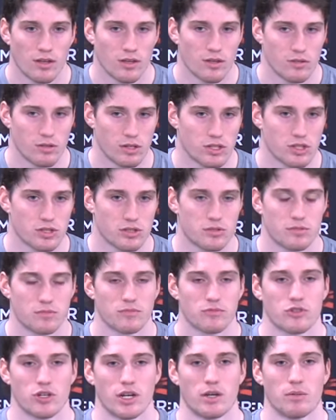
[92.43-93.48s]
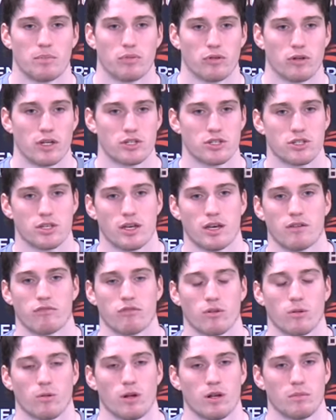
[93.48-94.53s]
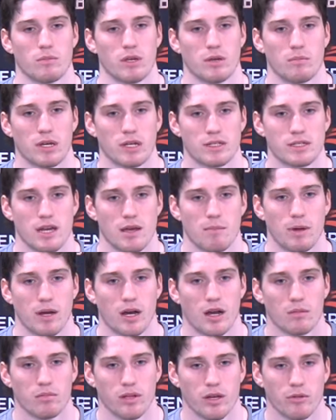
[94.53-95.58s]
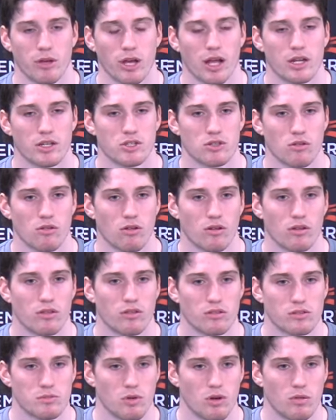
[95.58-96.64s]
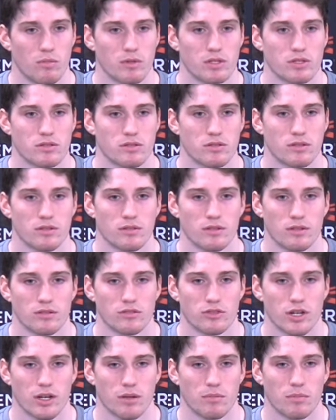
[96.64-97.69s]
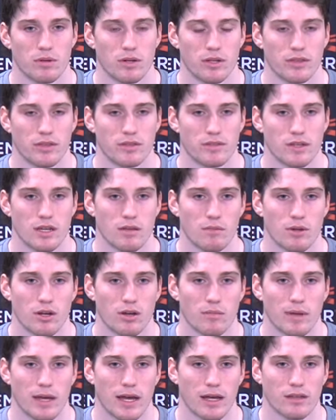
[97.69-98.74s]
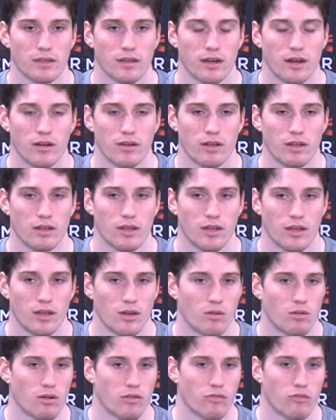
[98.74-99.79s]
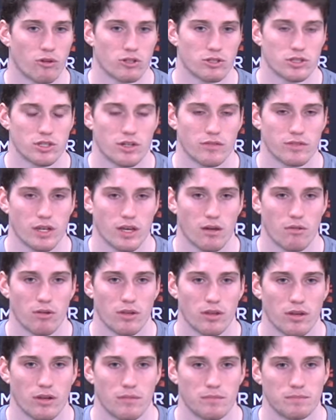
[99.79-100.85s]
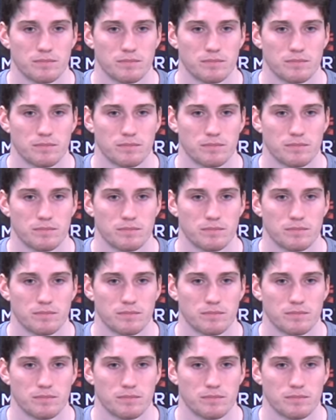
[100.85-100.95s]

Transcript: we just tried to preach that if we want to be a big time power play, we got to score in those moments and try to put team on our back there. And we were fortunate enough to get one there.